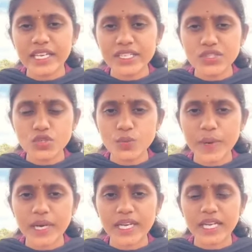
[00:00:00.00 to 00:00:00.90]

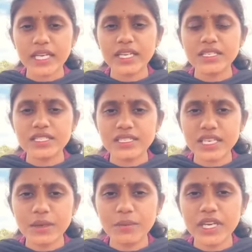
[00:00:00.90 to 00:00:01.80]
instrumental in
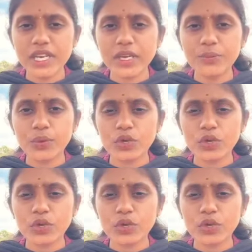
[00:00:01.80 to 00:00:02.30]
streamlining